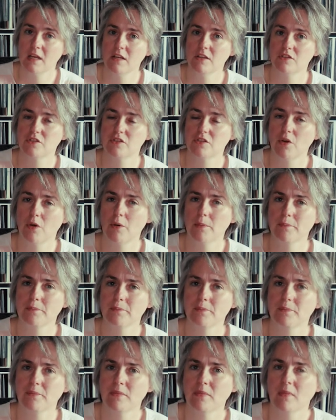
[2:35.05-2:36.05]
So
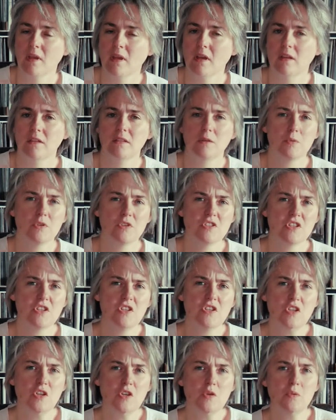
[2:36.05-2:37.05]
there was a
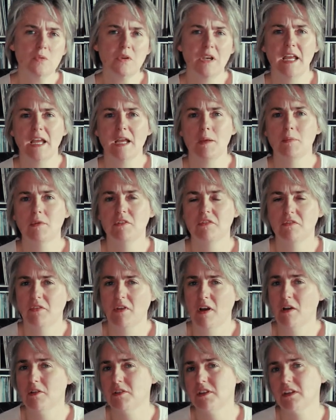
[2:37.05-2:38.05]
new label
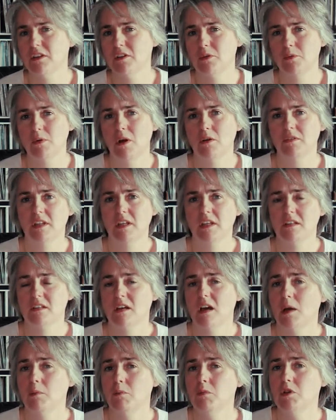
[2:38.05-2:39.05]
founded around that
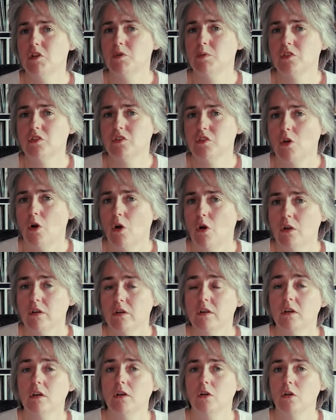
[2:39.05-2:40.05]
time, which was
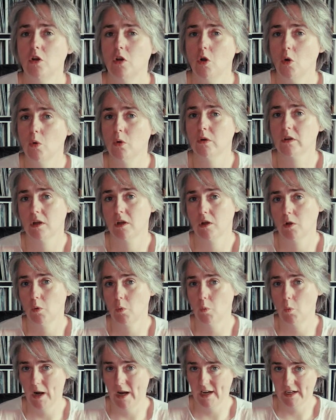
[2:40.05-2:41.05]
called
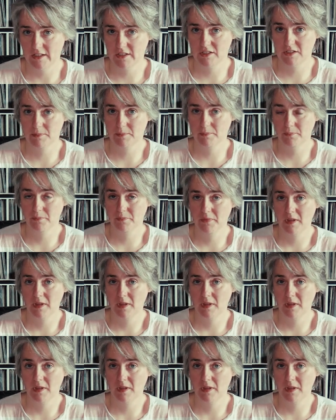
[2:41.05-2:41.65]
Goldwax.